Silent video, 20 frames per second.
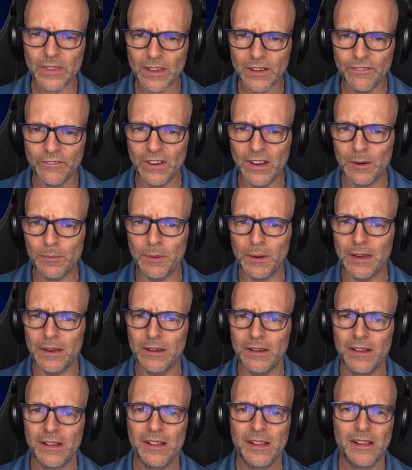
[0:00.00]
will
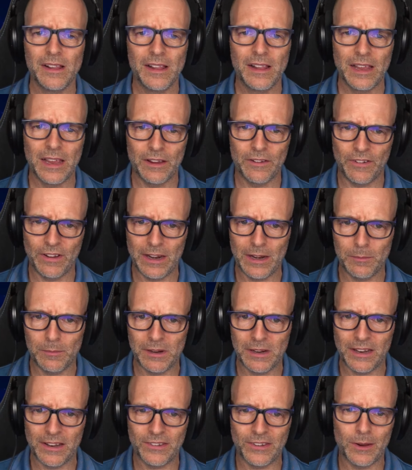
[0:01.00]
be
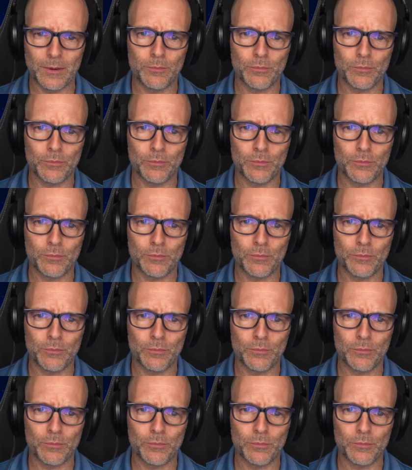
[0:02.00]
available, they say